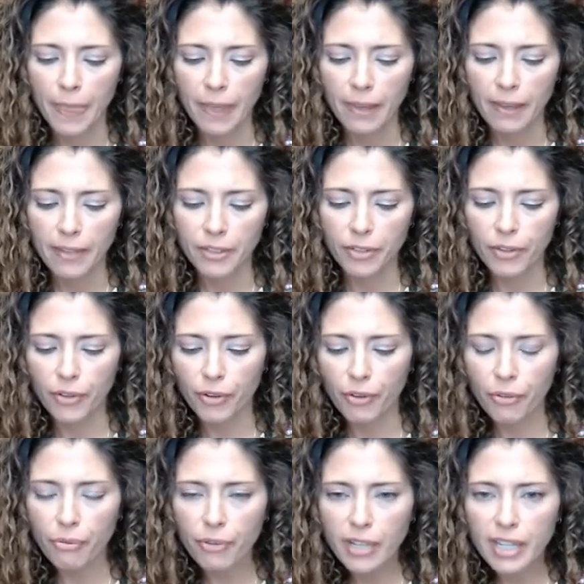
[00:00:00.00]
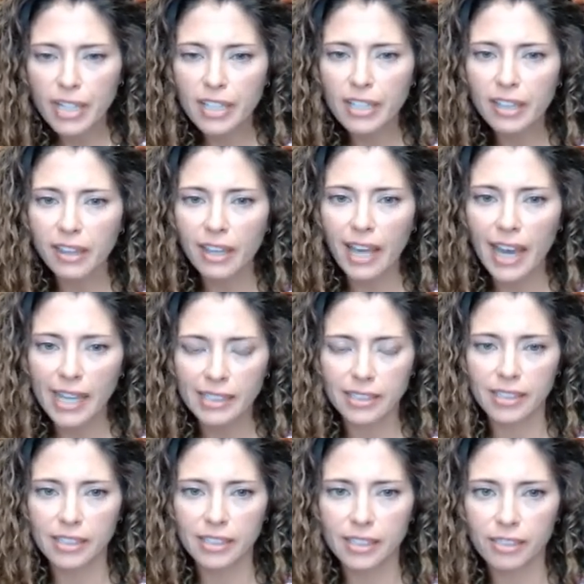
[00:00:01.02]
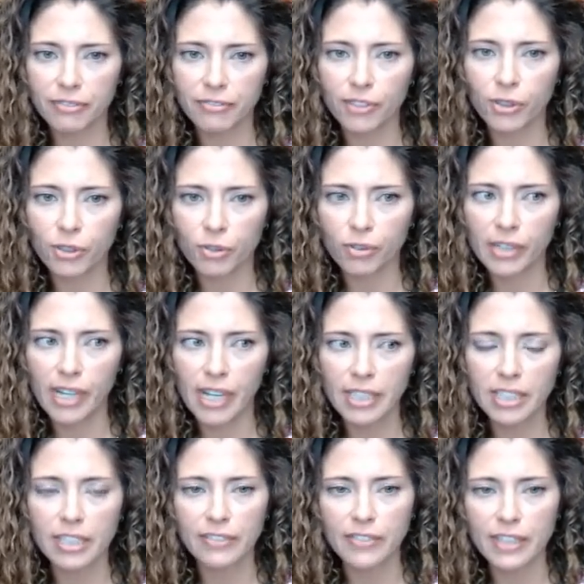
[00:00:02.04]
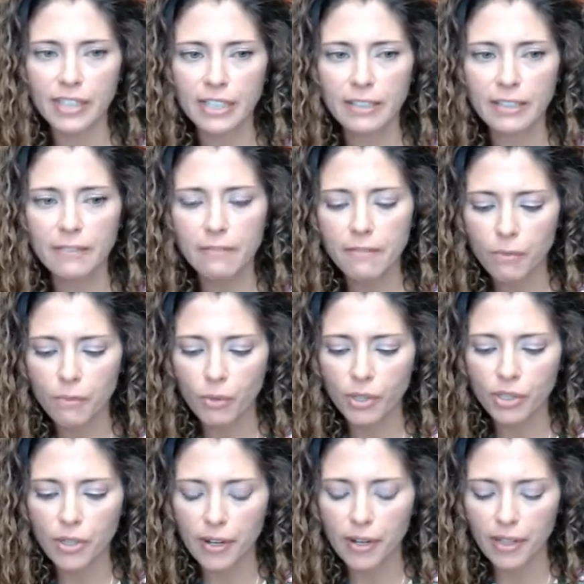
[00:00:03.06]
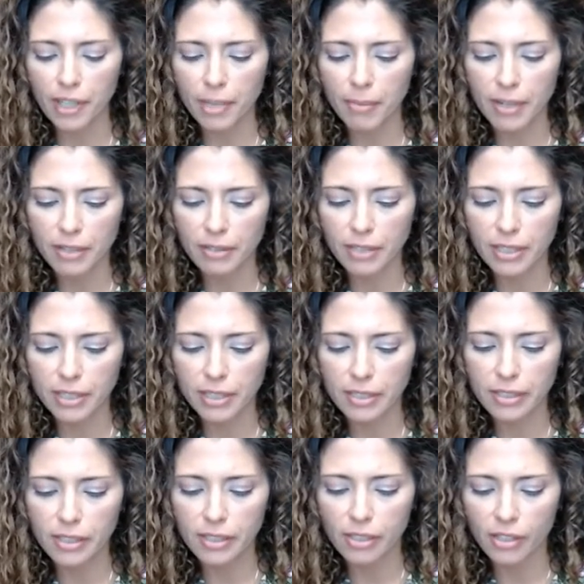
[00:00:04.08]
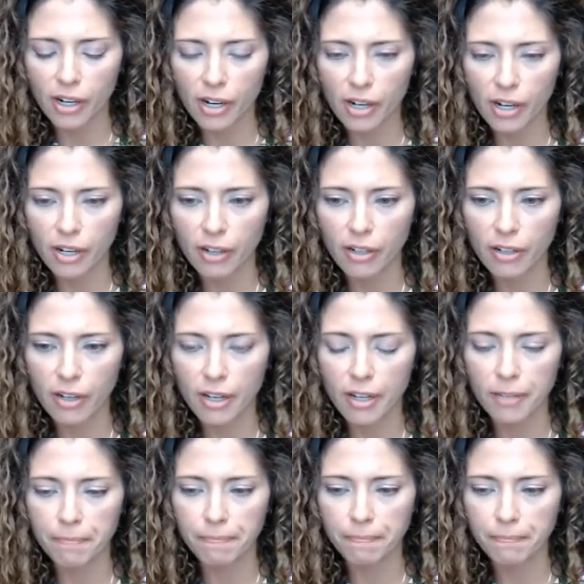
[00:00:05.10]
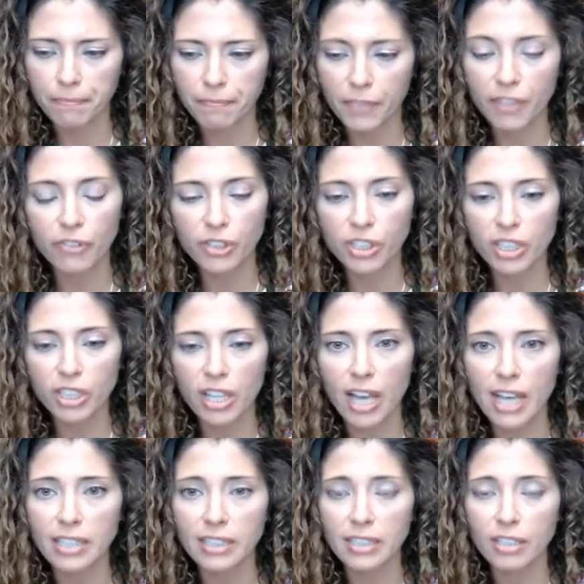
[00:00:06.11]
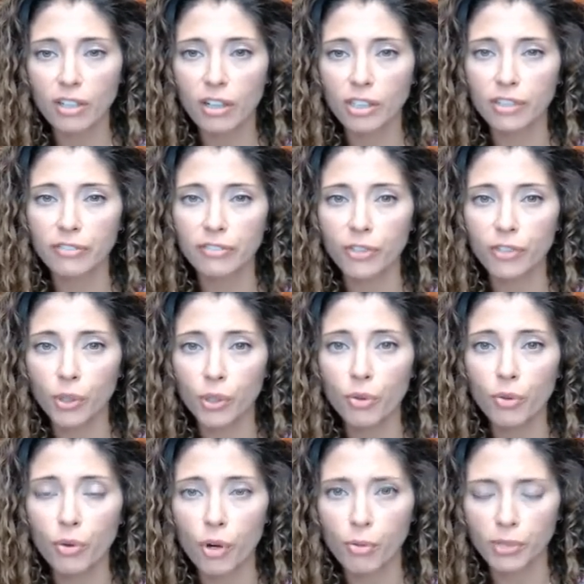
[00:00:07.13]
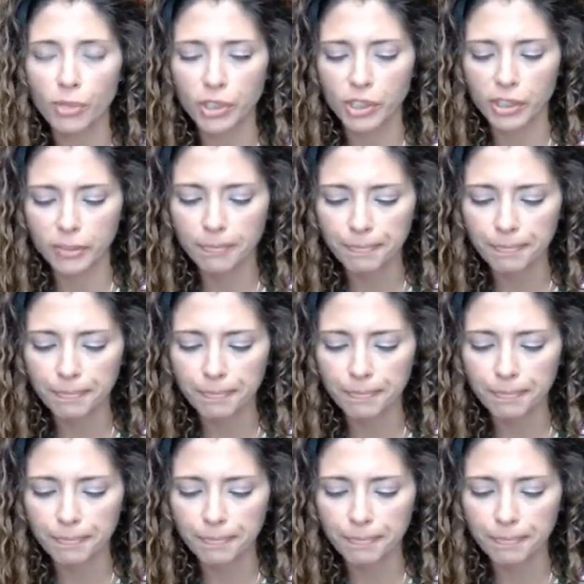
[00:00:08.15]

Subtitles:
So there are three classes of photoreactivity when talking about these. There are, the first class is called a photochromogen.